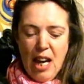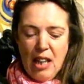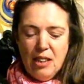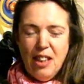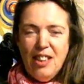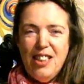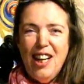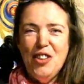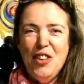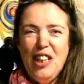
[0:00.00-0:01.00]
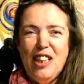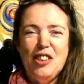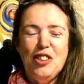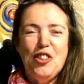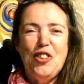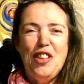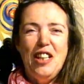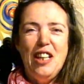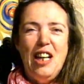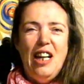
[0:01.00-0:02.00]
and tell you a little
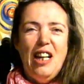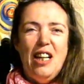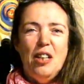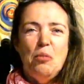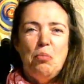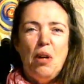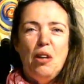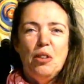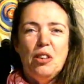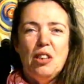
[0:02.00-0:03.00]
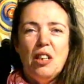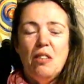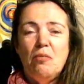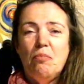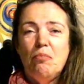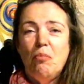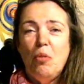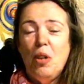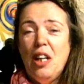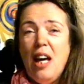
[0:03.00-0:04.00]
story about
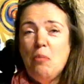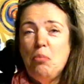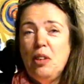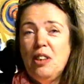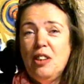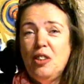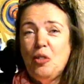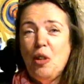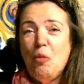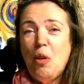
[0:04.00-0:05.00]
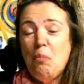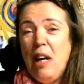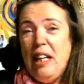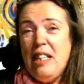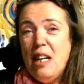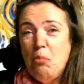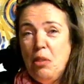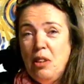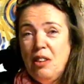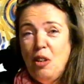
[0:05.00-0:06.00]
what happened or what might
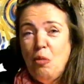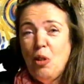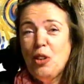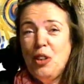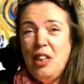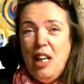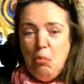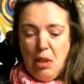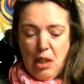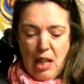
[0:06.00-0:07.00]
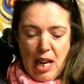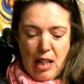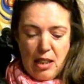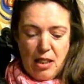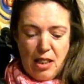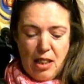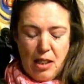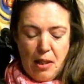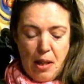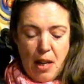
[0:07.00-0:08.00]
happen or what could happen.
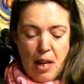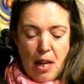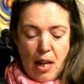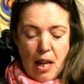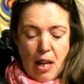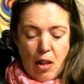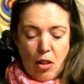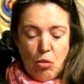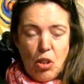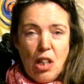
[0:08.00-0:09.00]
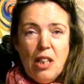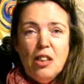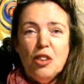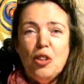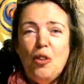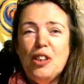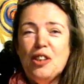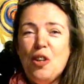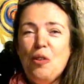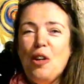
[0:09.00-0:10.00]
And usually the
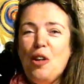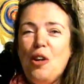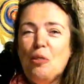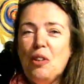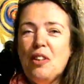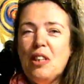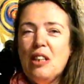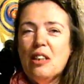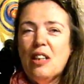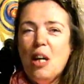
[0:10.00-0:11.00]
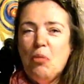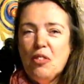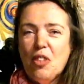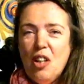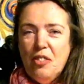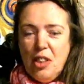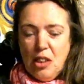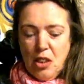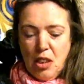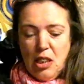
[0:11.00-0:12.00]
stories go along with a cup of
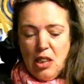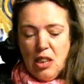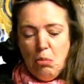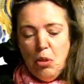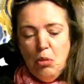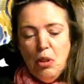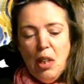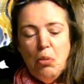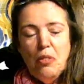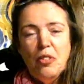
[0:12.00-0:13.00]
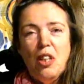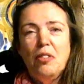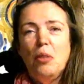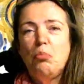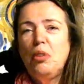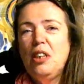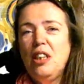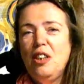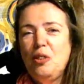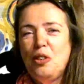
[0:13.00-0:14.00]
coffee. So this is a blue cup of coffee,
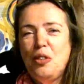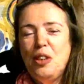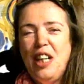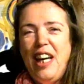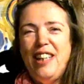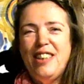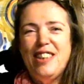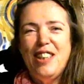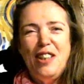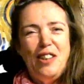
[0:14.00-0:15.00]
pretty neutral. And